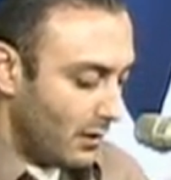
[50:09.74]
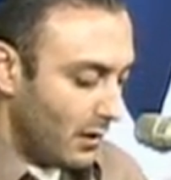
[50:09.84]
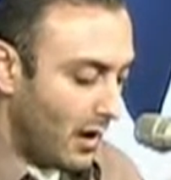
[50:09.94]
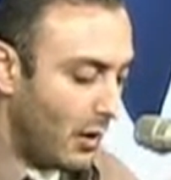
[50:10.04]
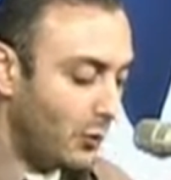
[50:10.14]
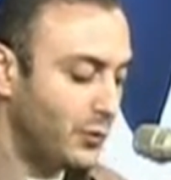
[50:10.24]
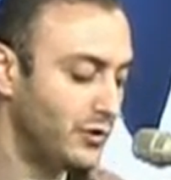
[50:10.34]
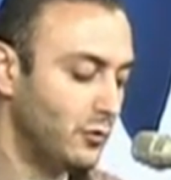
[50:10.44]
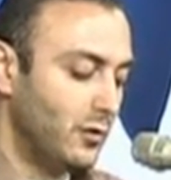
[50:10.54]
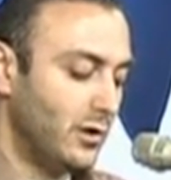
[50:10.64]
How are we
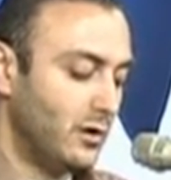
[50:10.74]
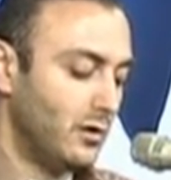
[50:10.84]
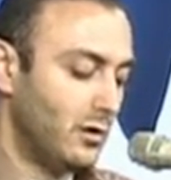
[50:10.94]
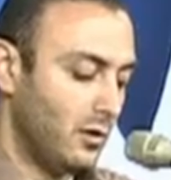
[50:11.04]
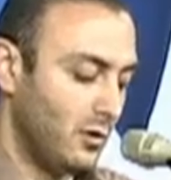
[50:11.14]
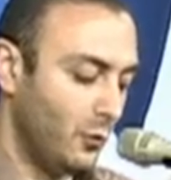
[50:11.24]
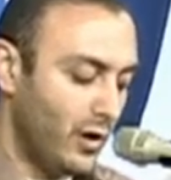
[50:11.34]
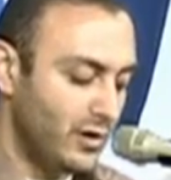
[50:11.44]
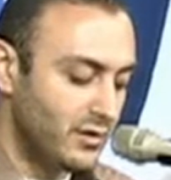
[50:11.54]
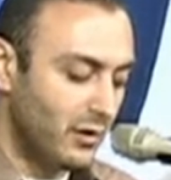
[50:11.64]
doing?
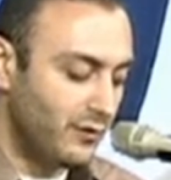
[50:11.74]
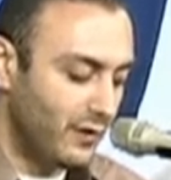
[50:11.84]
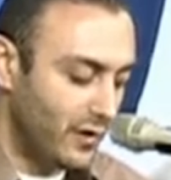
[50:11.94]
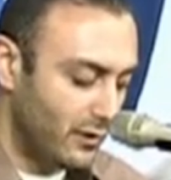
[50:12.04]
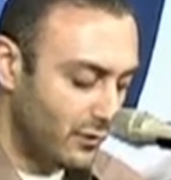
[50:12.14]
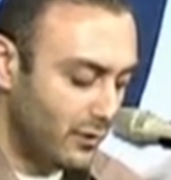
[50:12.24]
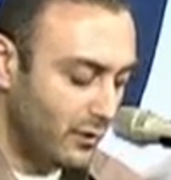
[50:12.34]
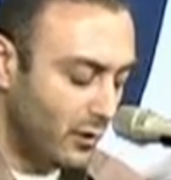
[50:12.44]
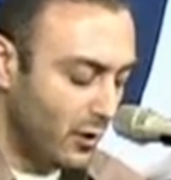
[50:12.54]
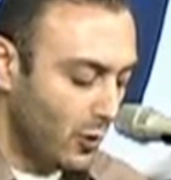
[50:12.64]
Where's our faith?
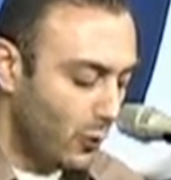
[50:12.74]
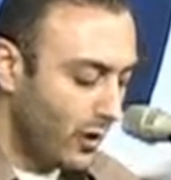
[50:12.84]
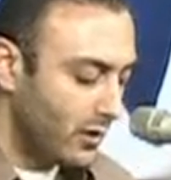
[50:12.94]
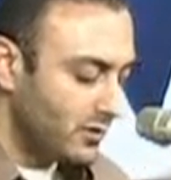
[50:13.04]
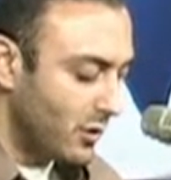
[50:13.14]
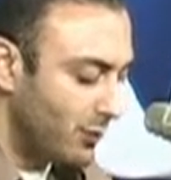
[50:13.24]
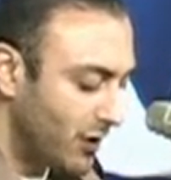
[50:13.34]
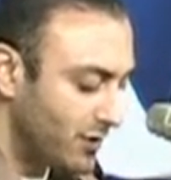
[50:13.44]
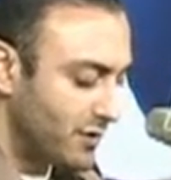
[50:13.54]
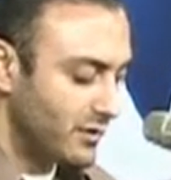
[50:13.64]
Where's our
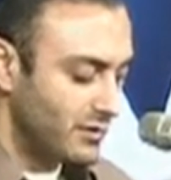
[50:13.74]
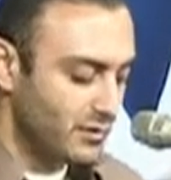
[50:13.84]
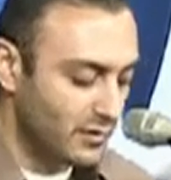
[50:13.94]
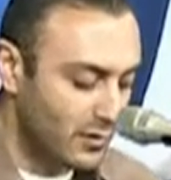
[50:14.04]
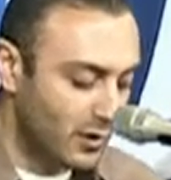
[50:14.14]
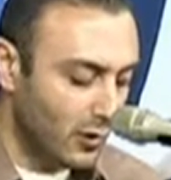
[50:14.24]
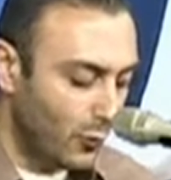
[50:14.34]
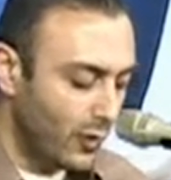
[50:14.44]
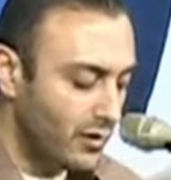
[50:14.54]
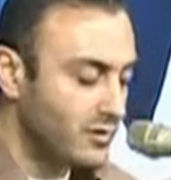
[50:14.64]
patience?
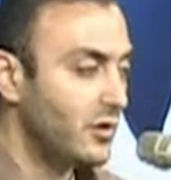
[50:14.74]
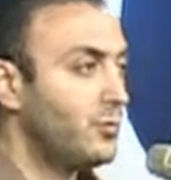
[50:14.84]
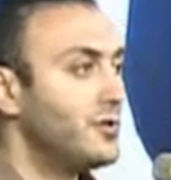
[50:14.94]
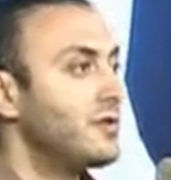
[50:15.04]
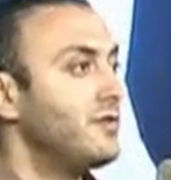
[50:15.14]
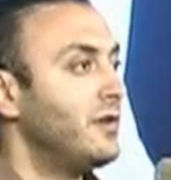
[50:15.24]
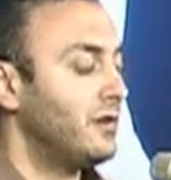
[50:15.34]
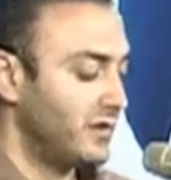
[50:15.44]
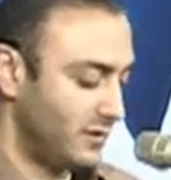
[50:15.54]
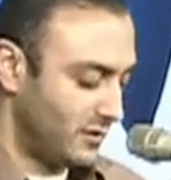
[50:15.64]
Where is our
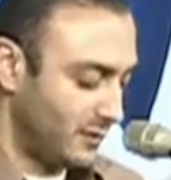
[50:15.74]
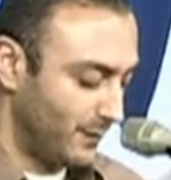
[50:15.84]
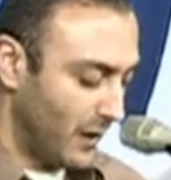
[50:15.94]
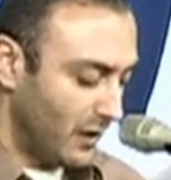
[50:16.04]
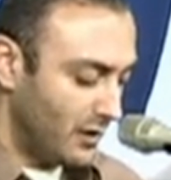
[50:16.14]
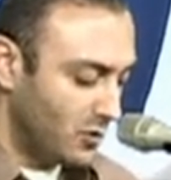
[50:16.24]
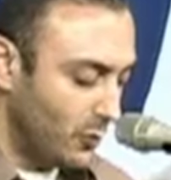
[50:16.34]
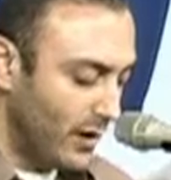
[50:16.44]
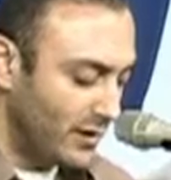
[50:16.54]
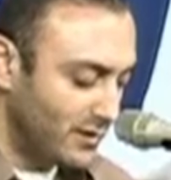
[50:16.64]
perseverance? Let's go
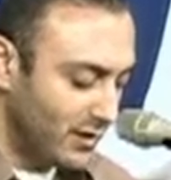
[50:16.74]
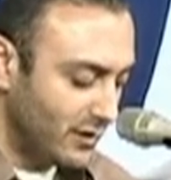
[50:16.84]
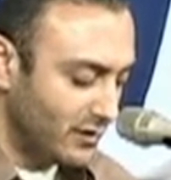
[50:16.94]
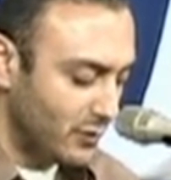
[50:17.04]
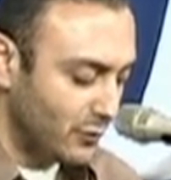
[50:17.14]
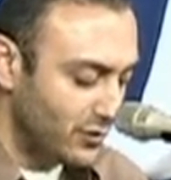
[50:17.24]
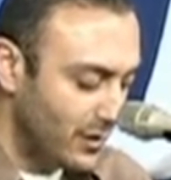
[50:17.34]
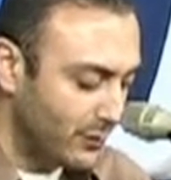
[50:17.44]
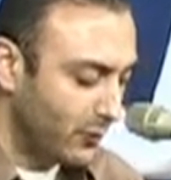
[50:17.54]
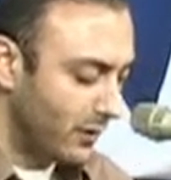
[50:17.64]
back to 2 Thessalonians
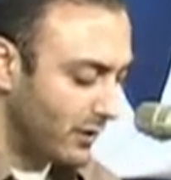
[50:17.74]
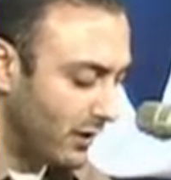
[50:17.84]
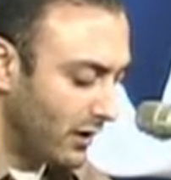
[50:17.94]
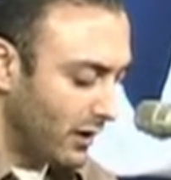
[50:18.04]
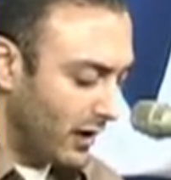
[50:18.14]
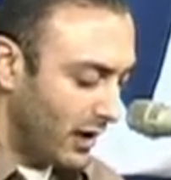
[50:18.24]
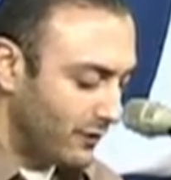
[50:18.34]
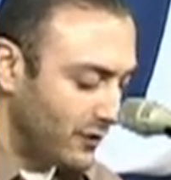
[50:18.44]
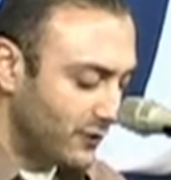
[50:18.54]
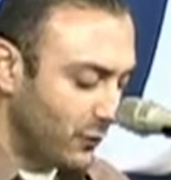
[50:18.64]
chapter 1 and
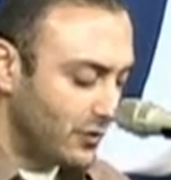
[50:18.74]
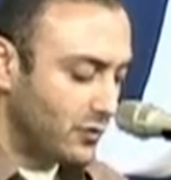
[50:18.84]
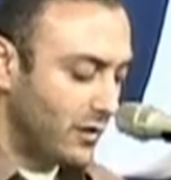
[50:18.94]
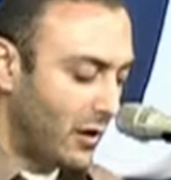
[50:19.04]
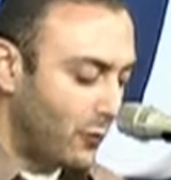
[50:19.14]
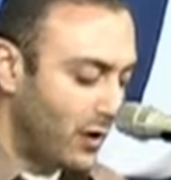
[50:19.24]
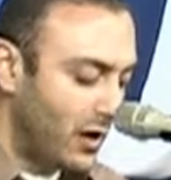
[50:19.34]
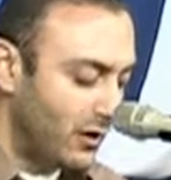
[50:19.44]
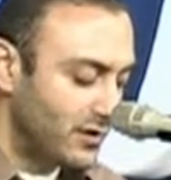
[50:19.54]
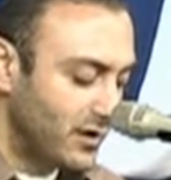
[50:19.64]
verse 4. So that we
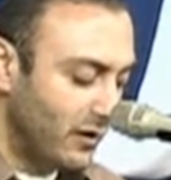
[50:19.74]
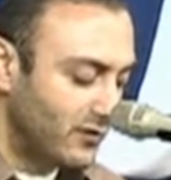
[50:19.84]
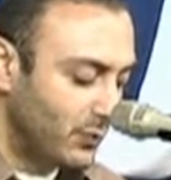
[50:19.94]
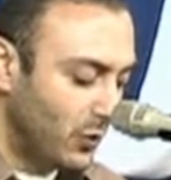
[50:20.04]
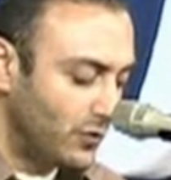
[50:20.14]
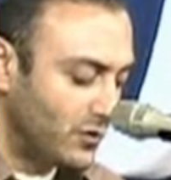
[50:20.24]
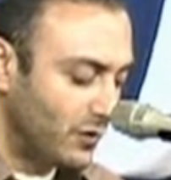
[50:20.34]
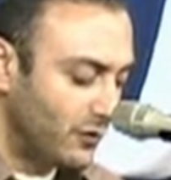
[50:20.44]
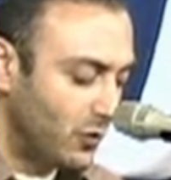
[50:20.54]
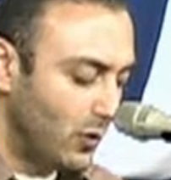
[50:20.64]
ourselves boast
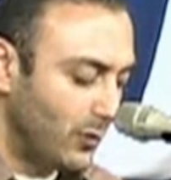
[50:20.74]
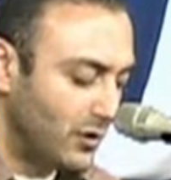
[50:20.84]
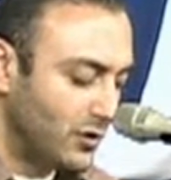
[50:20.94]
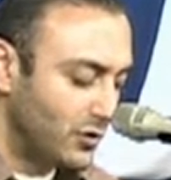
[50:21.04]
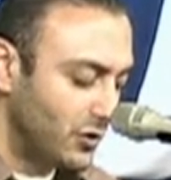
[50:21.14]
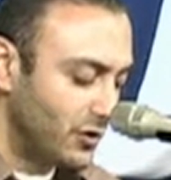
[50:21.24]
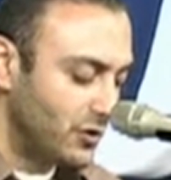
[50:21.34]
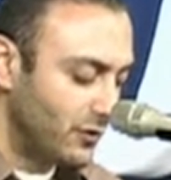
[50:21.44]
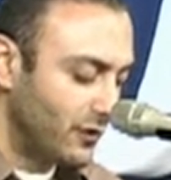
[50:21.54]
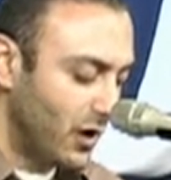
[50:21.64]
of you among the
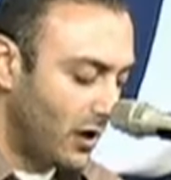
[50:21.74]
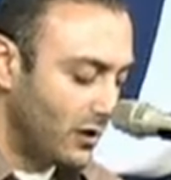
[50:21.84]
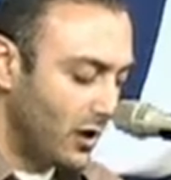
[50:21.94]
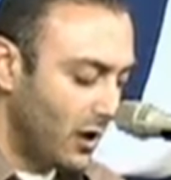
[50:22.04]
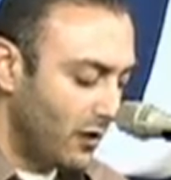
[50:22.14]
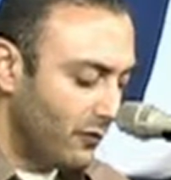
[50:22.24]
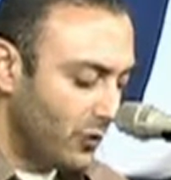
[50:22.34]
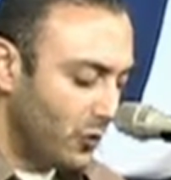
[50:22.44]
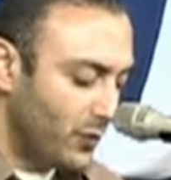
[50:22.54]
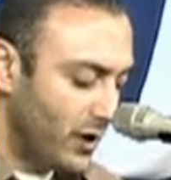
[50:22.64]
churches of God for
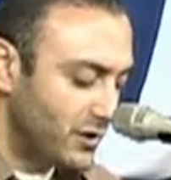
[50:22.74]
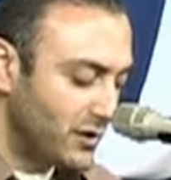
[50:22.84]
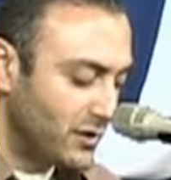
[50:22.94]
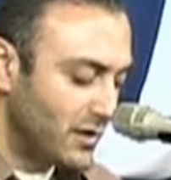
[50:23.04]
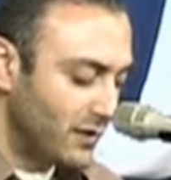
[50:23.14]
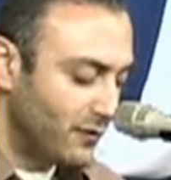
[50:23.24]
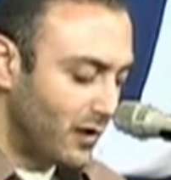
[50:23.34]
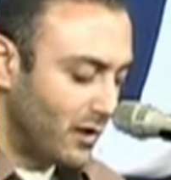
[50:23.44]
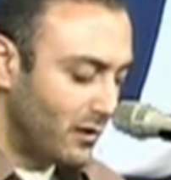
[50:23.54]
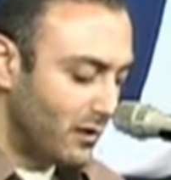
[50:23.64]
your patience and
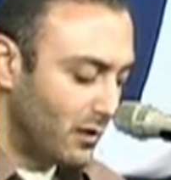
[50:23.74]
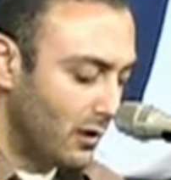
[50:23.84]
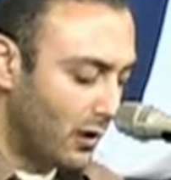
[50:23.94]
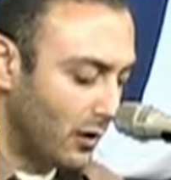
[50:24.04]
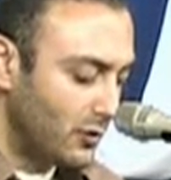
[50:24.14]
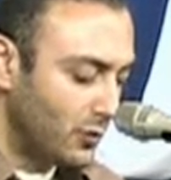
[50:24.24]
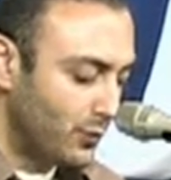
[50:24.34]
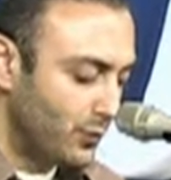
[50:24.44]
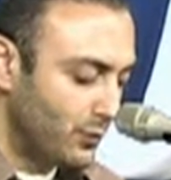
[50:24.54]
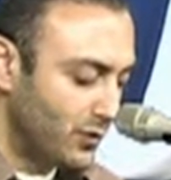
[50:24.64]
faith in all your
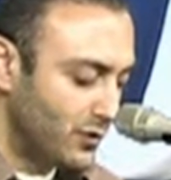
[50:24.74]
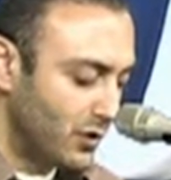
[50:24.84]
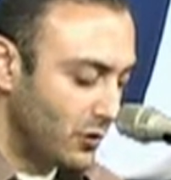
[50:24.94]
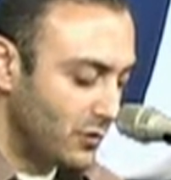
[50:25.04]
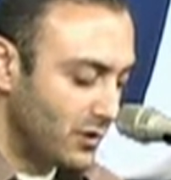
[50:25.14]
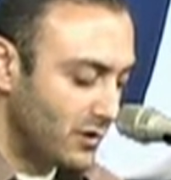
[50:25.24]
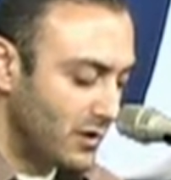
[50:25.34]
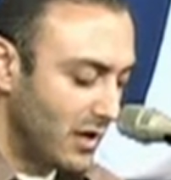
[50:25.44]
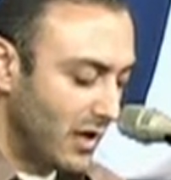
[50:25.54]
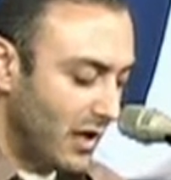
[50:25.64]
persecutions
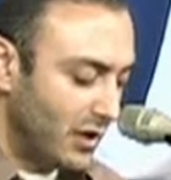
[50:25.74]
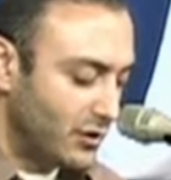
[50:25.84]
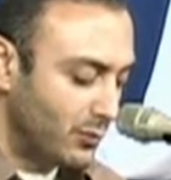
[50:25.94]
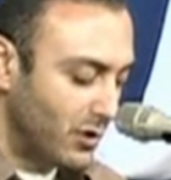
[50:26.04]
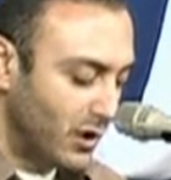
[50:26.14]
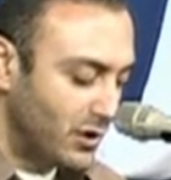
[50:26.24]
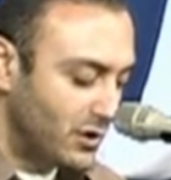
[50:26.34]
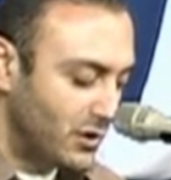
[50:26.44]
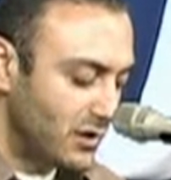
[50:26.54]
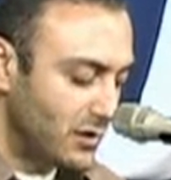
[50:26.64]
and
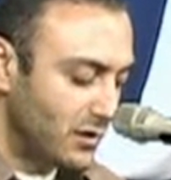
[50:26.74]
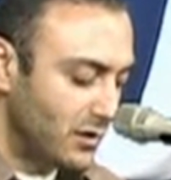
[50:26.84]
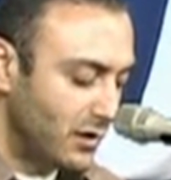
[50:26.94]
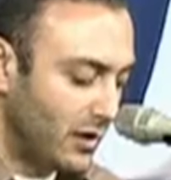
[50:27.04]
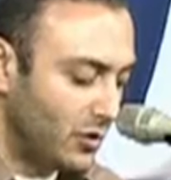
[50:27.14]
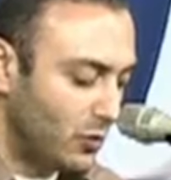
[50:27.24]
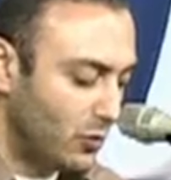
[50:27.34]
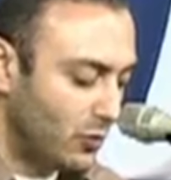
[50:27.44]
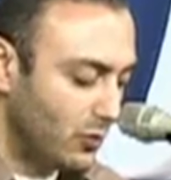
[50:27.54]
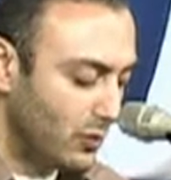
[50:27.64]
tribulations that you